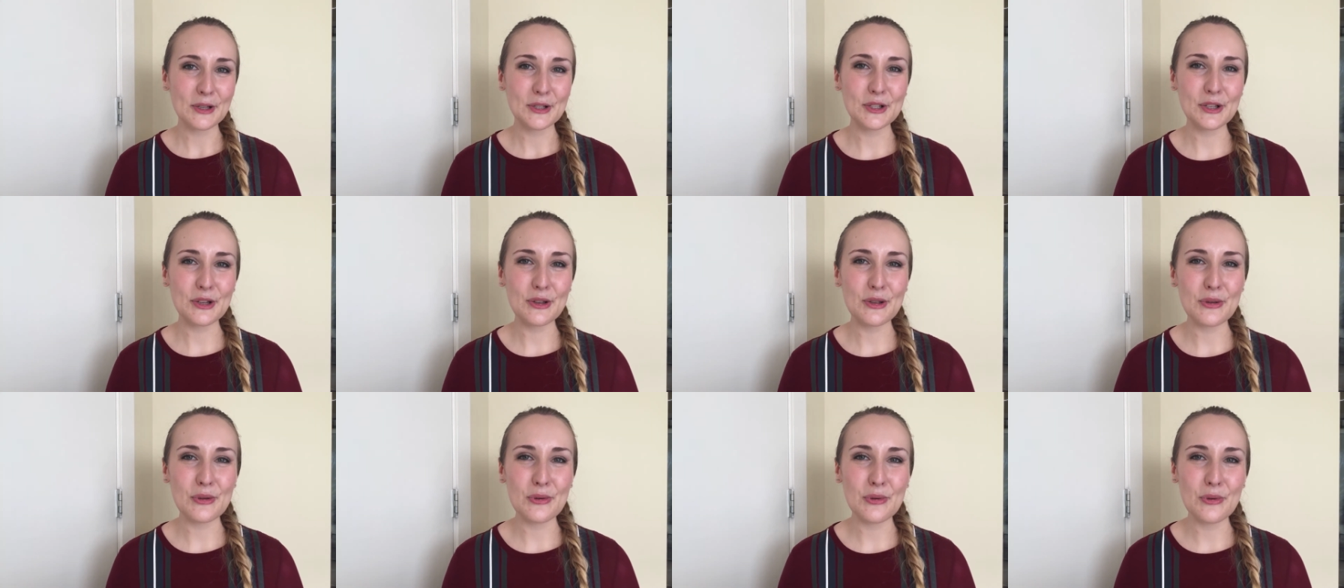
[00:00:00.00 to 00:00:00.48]

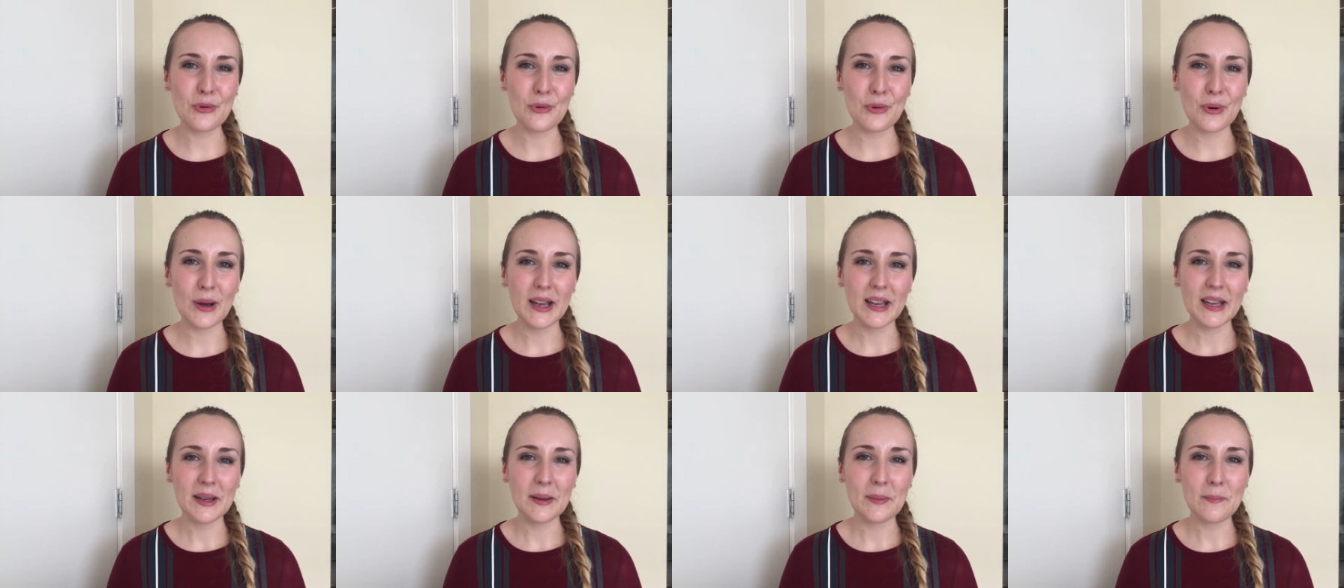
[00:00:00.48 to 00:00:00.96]

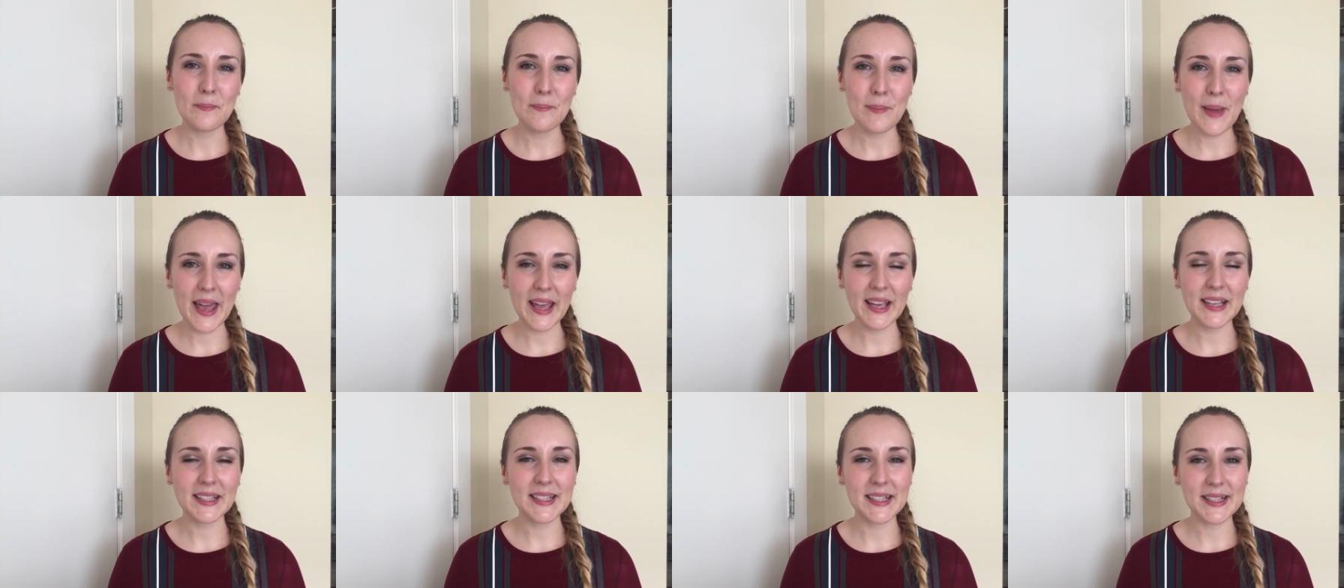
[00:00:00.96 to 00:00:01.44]
to
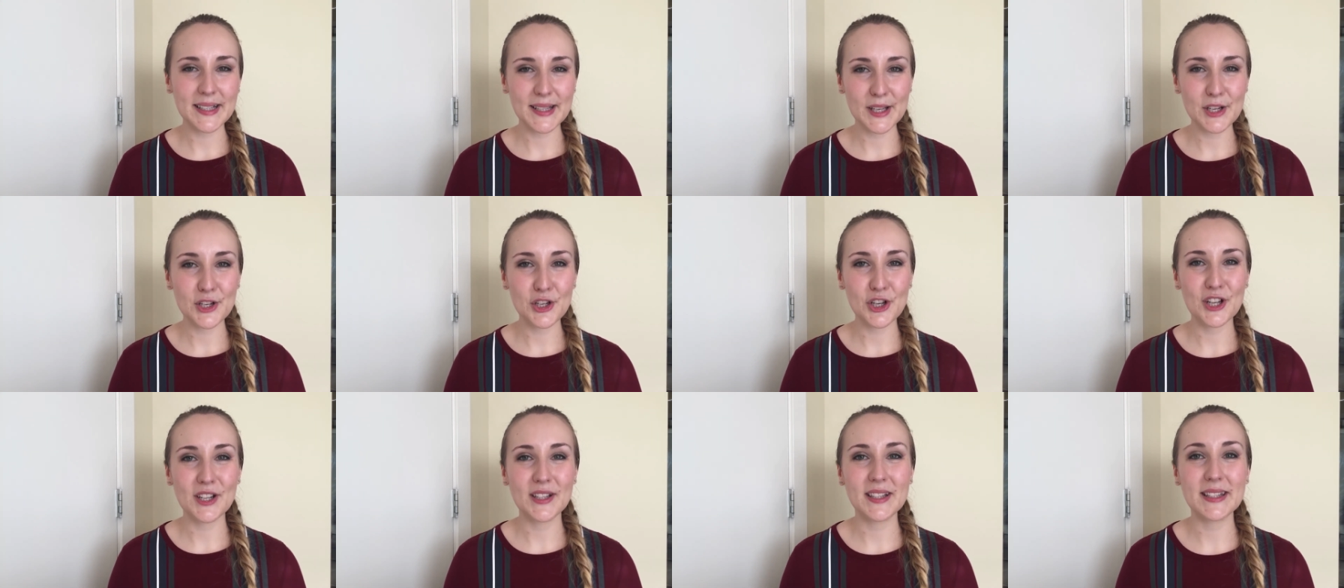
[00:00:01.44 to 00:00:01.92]
make
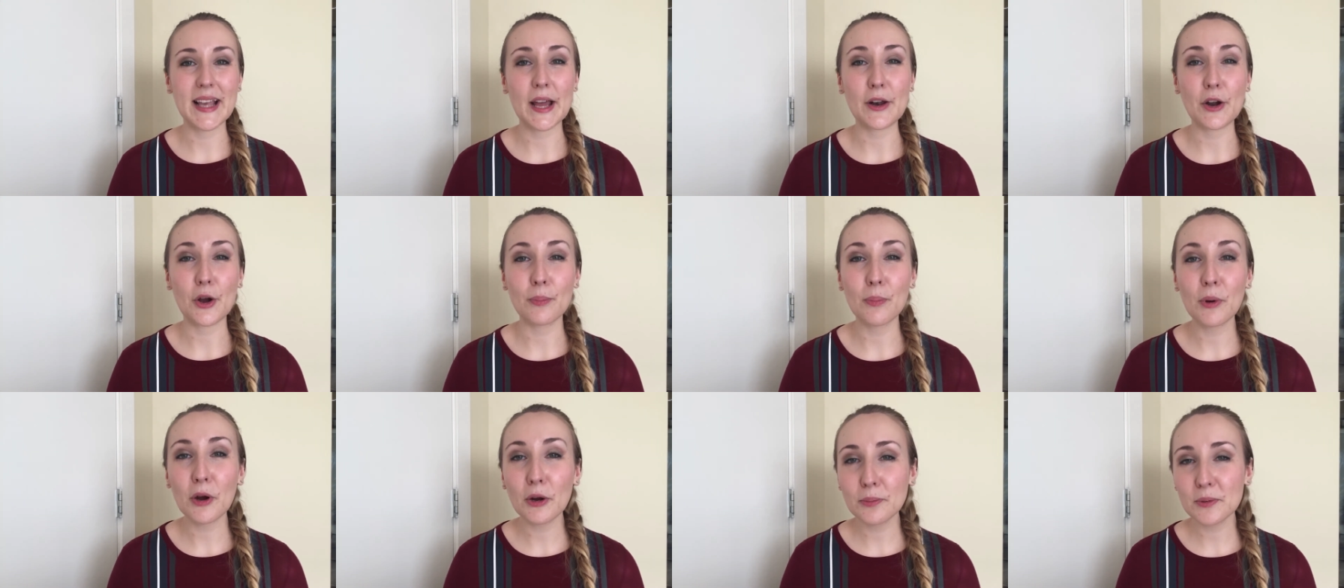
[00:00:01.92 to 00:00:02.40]
decisions that
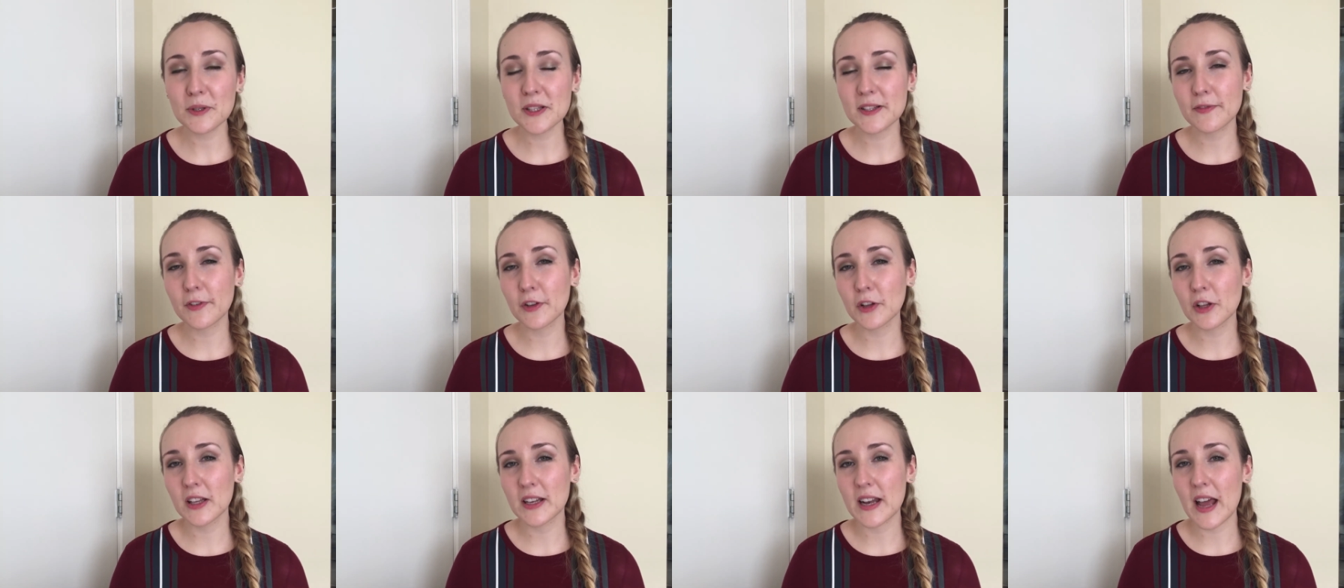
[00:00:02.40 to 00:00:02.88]
are
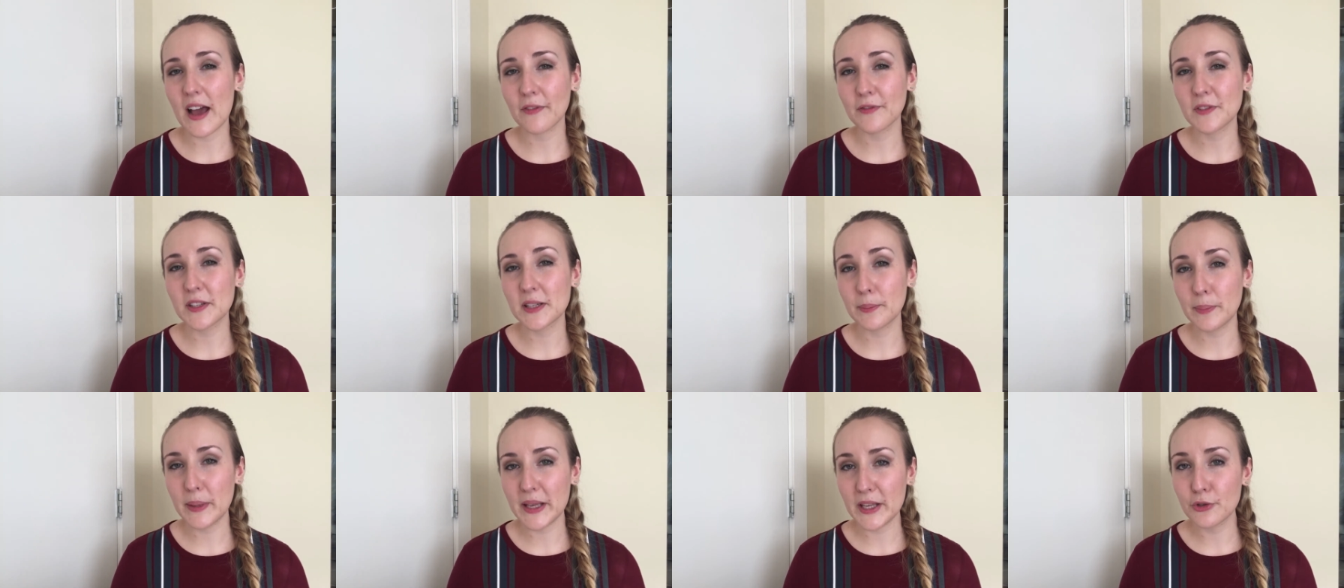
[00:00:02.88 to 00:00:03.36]
purposeful enough
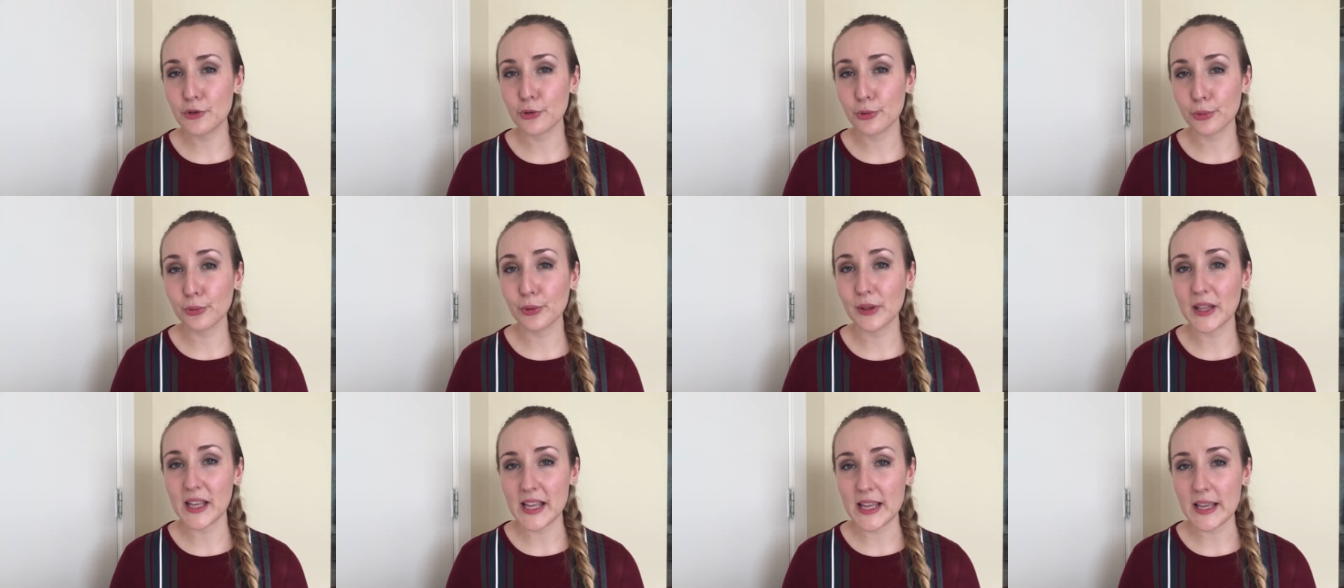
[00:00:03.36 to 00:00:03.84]
to be
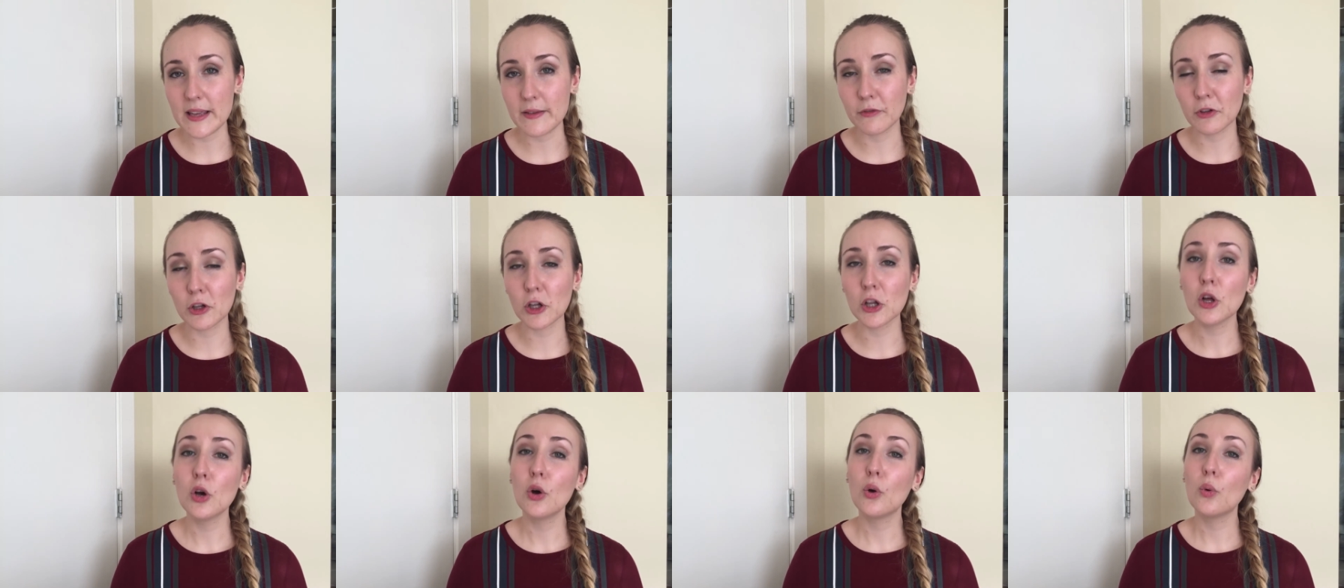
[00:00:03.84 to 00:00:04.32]
truly
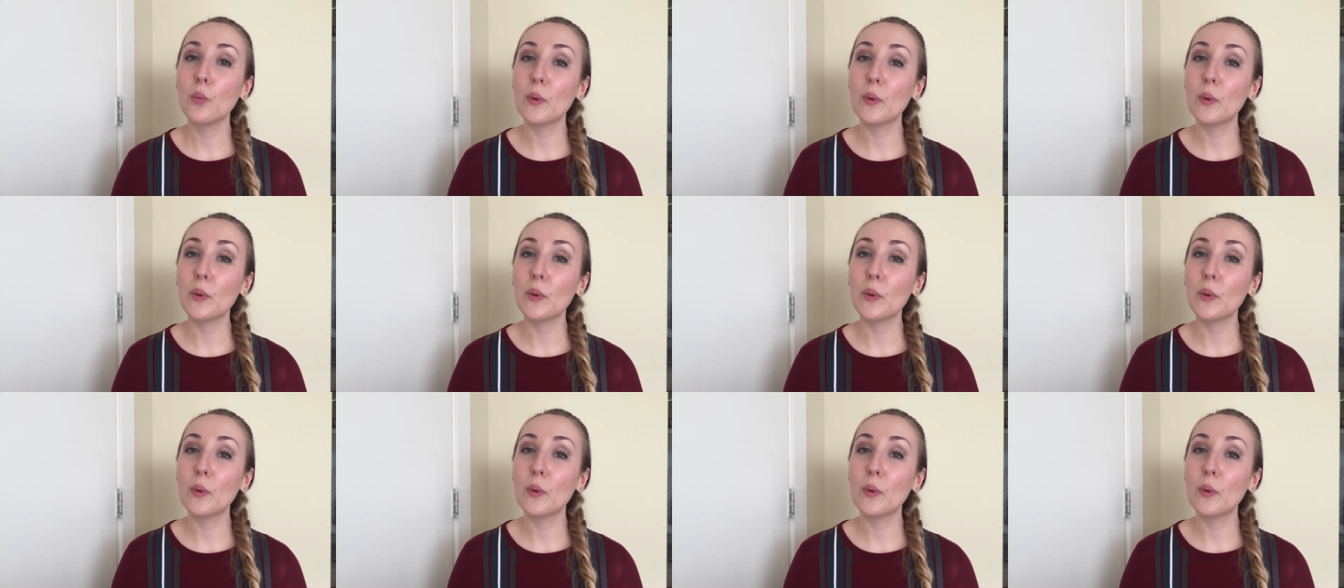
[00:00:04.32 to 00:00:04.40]
evil